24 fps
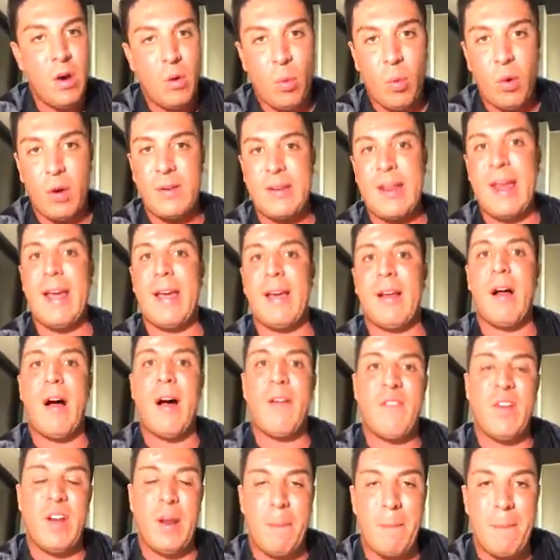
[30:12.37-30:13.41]
We're taking
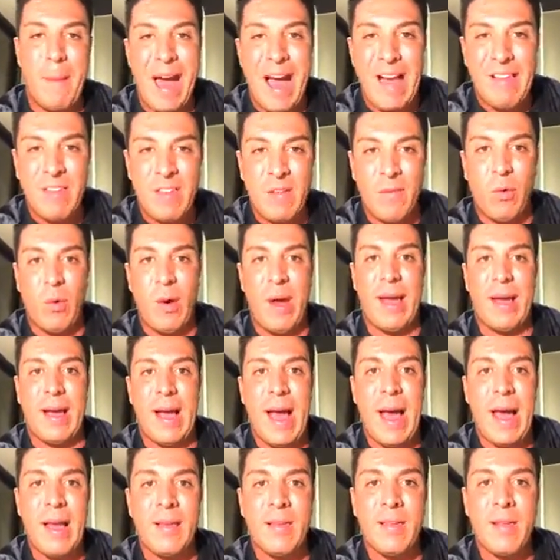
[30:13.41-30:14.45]
off in a massive way,
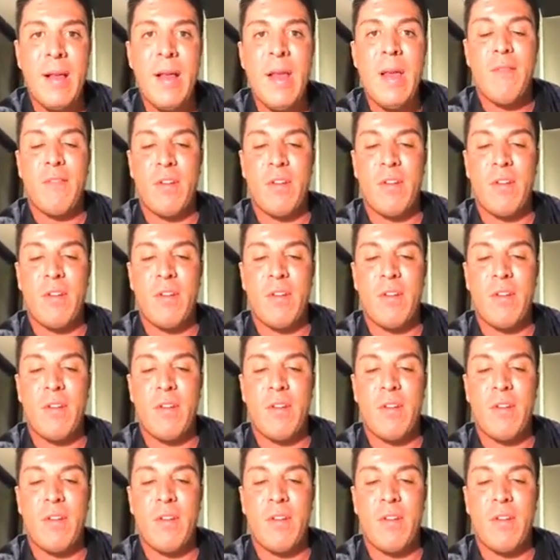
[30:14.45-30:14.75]
guys.